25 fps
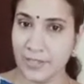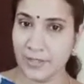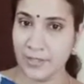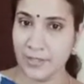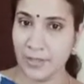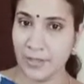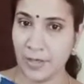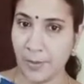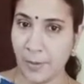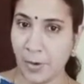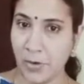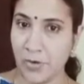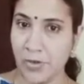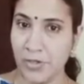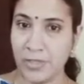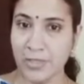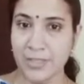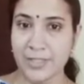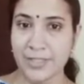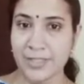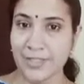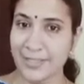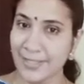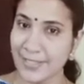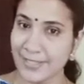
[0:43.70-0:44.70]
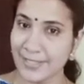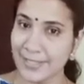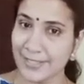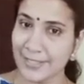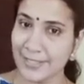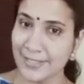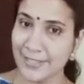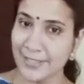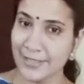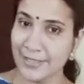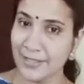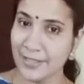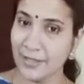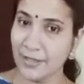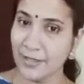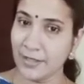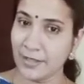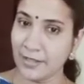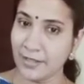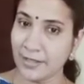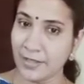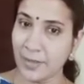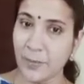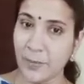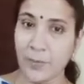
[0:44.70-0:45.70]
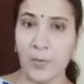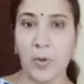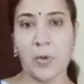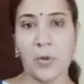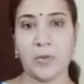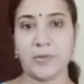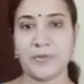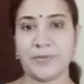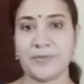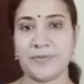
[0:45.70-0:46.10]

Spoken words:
Come on, let's learn the poem.